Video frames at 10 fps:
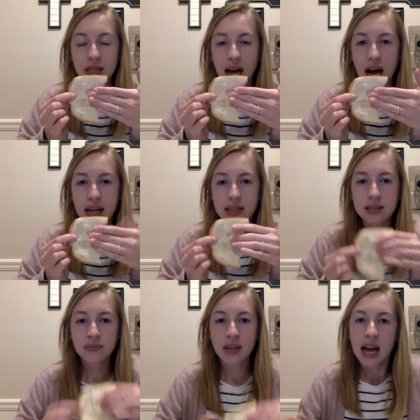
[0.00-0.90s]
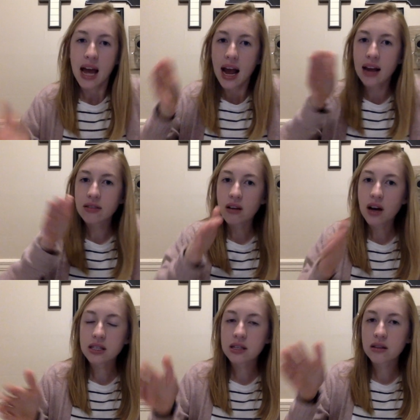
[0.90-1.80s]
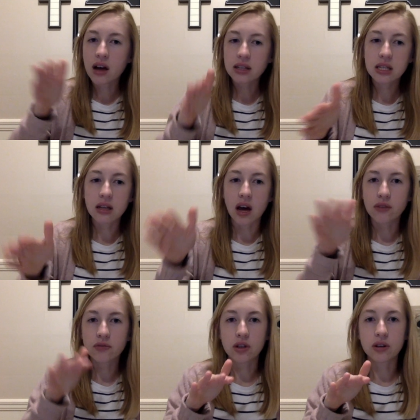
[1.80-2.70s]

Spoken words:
dies and lots of